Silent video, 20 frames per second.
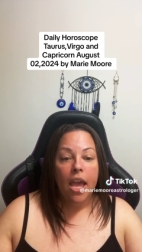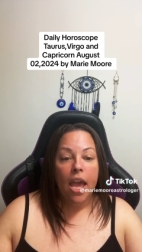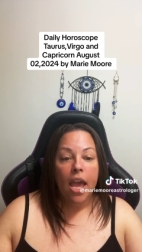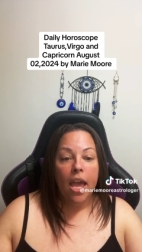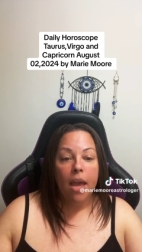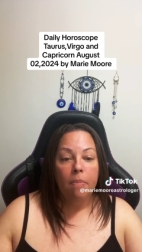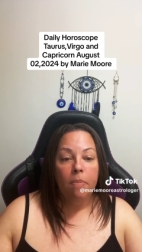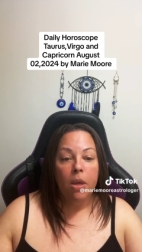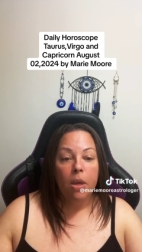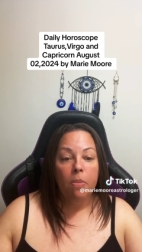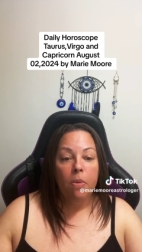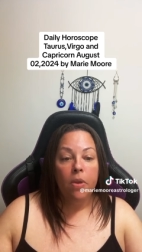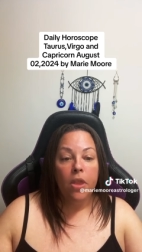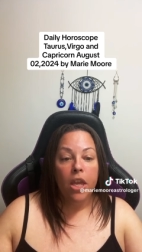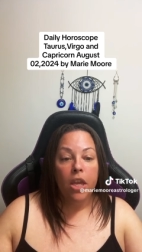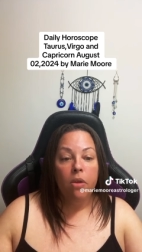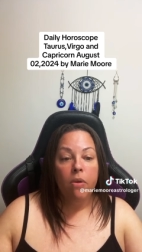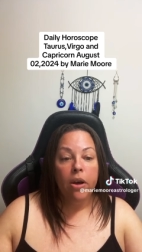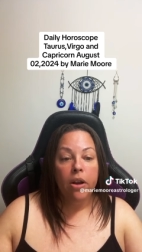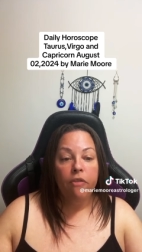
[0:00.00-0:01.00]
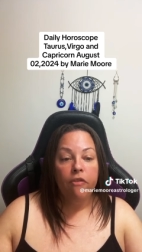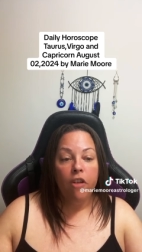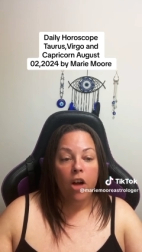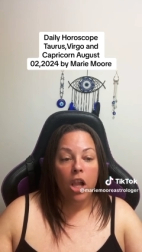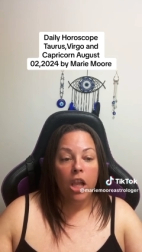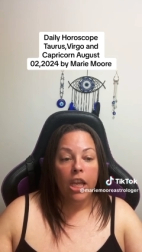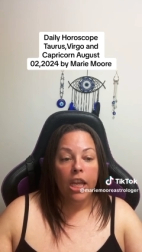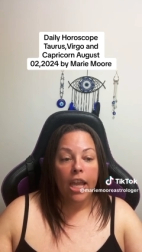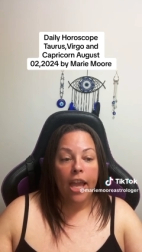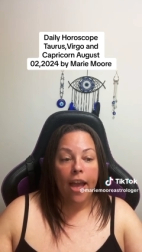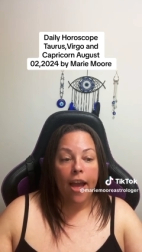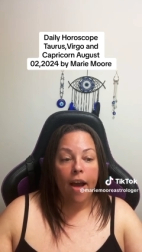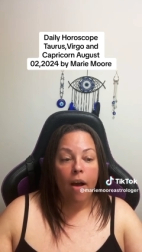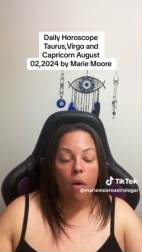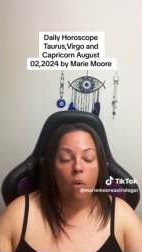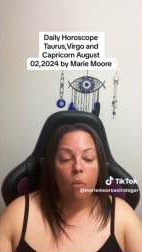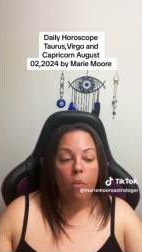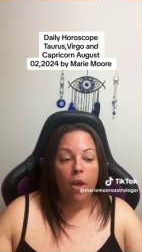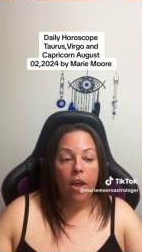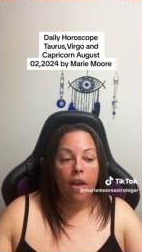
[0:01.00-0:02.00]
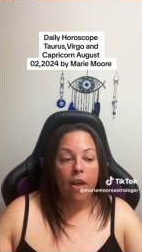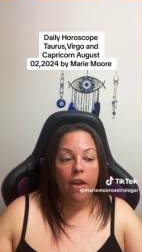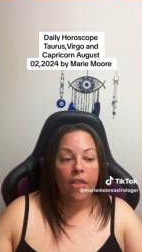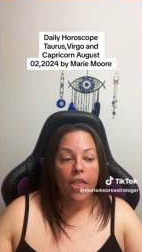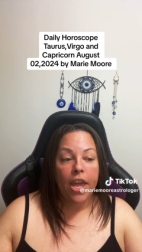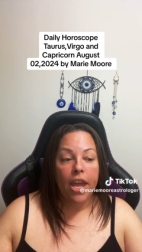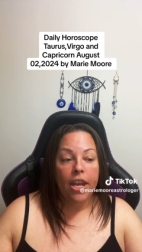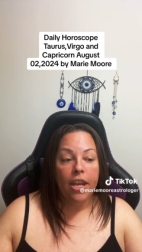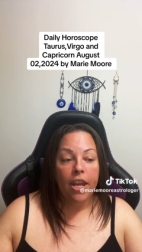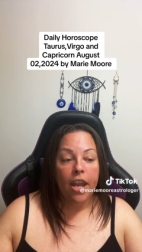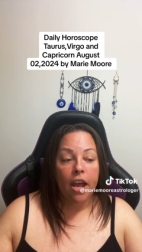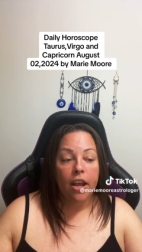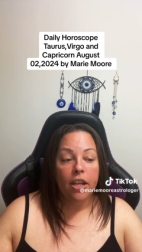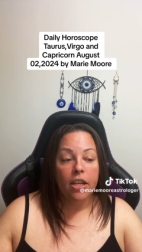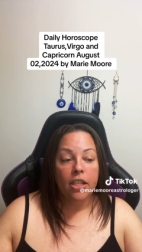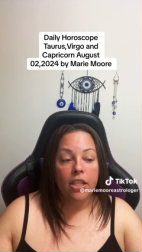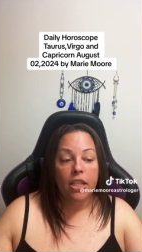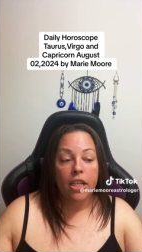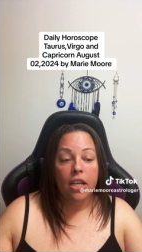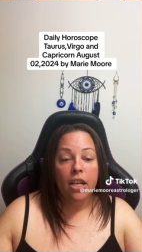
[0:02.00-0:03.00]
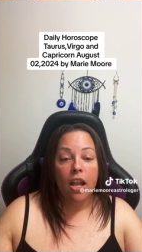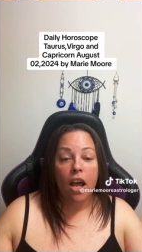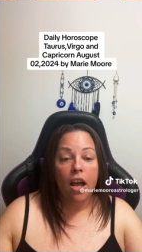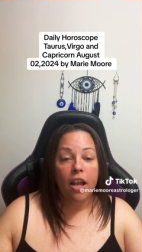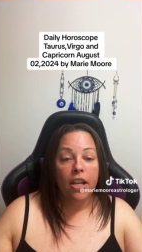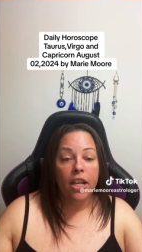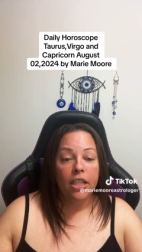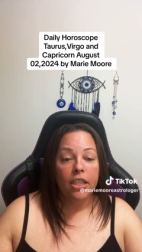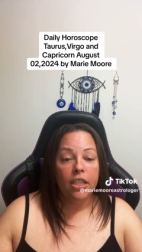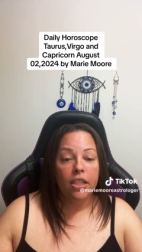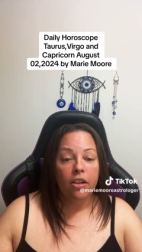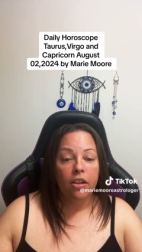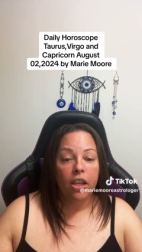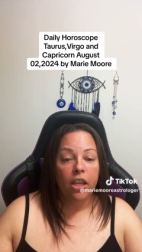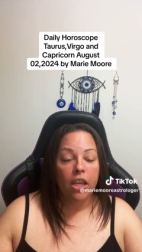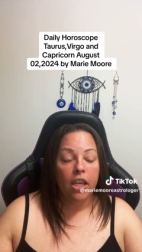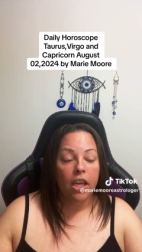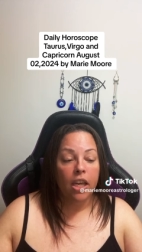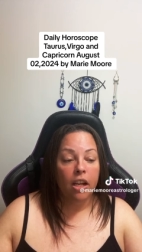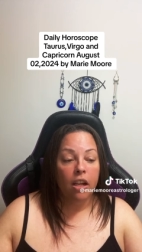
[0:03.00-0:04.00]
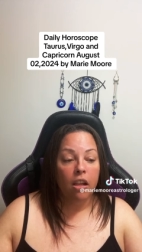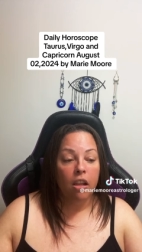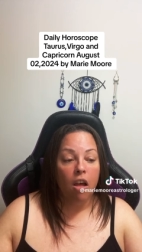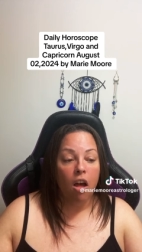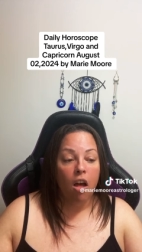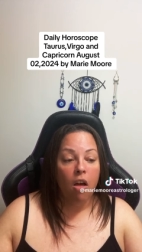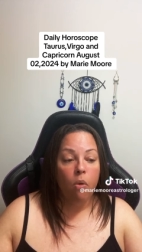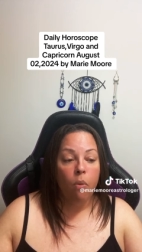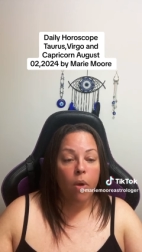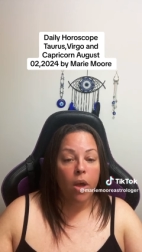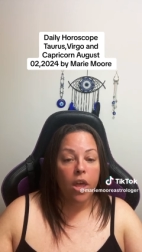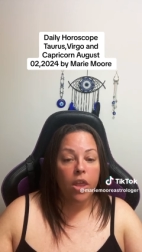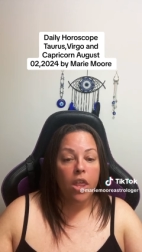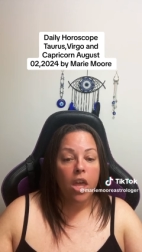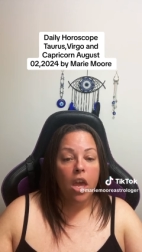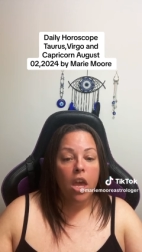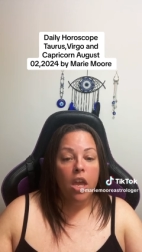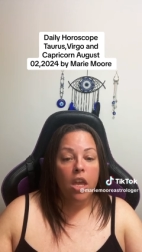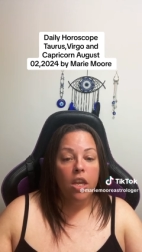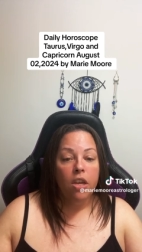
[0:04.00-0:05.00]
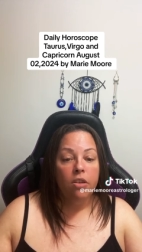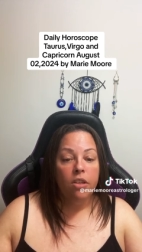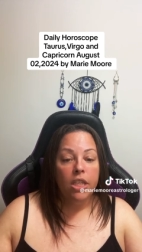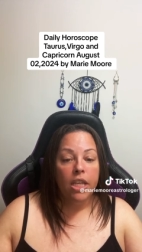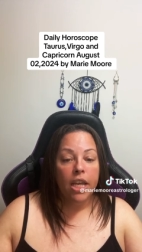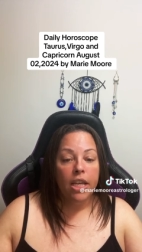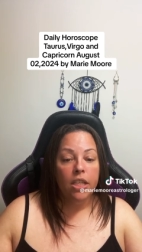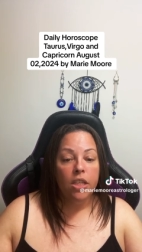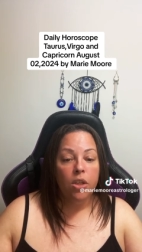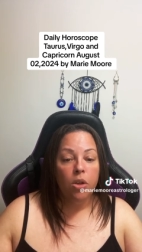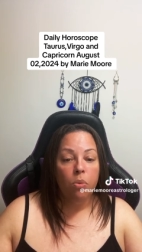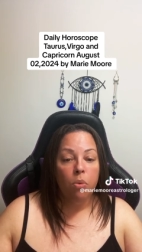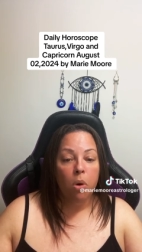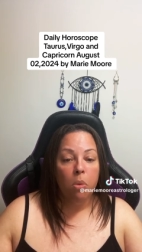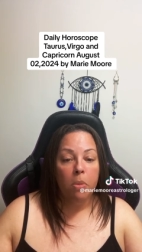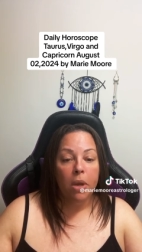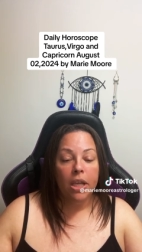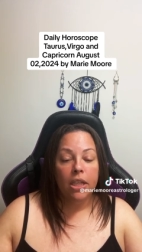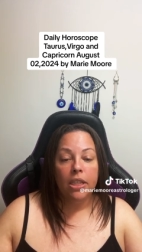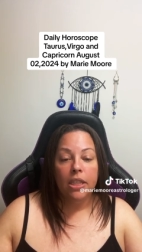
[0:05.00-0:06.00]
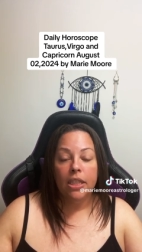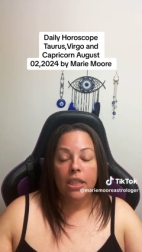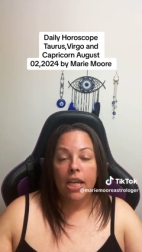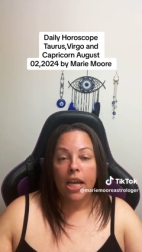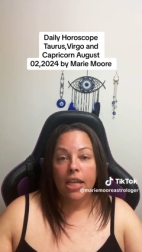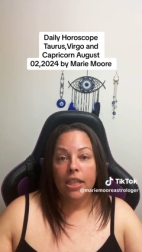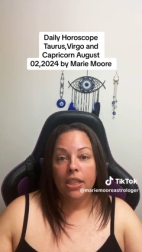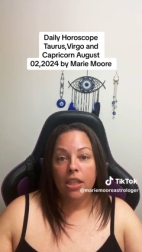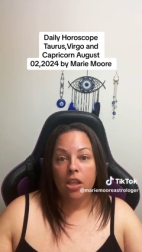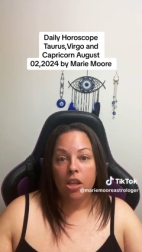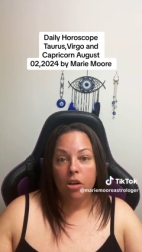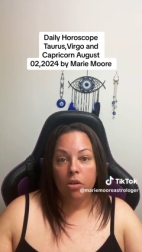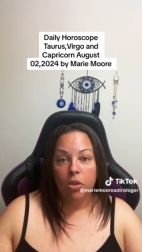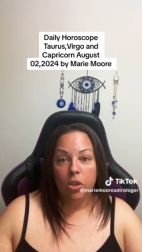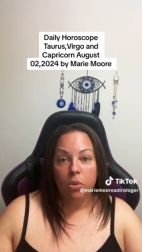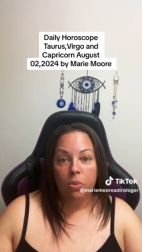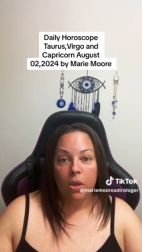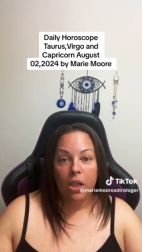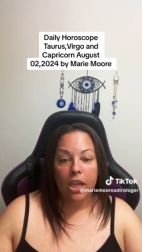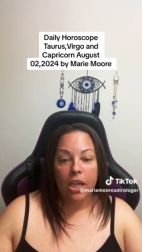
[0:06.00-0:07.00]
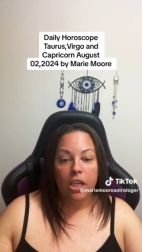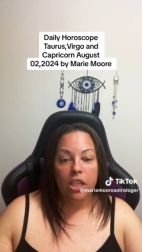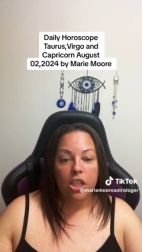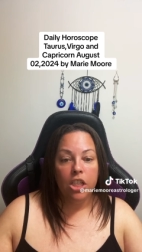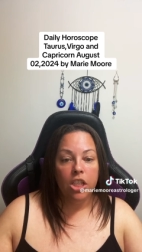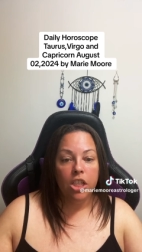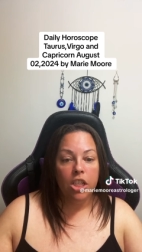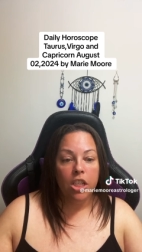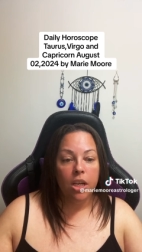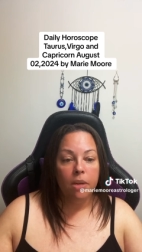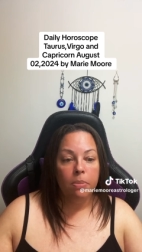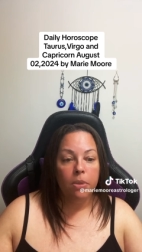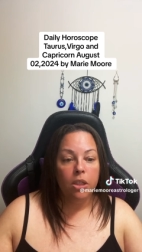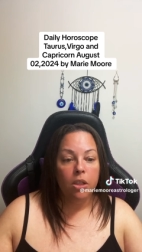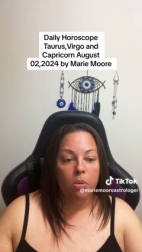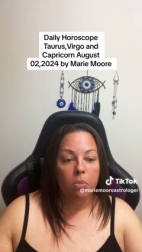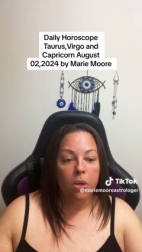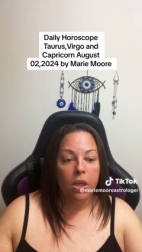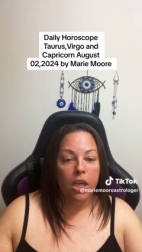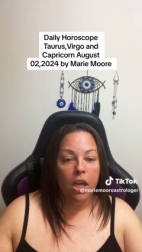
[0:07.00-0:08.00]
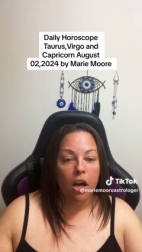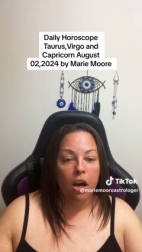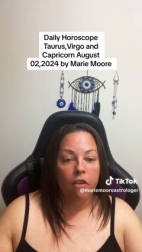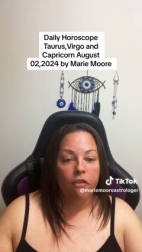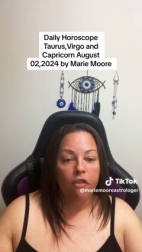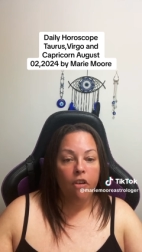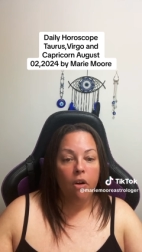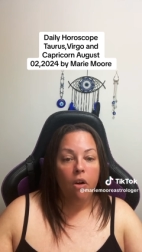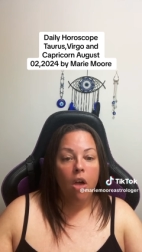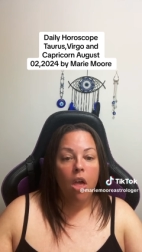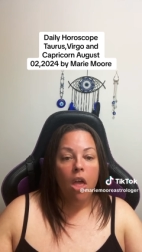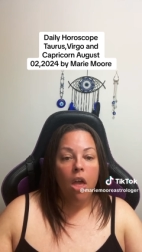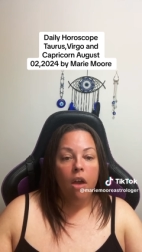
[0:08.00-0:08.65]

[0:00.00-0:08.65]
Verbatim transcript: and people that you had a falling out with and that did not necessarily get along with. You tend to romanticize those relationships, so be careful.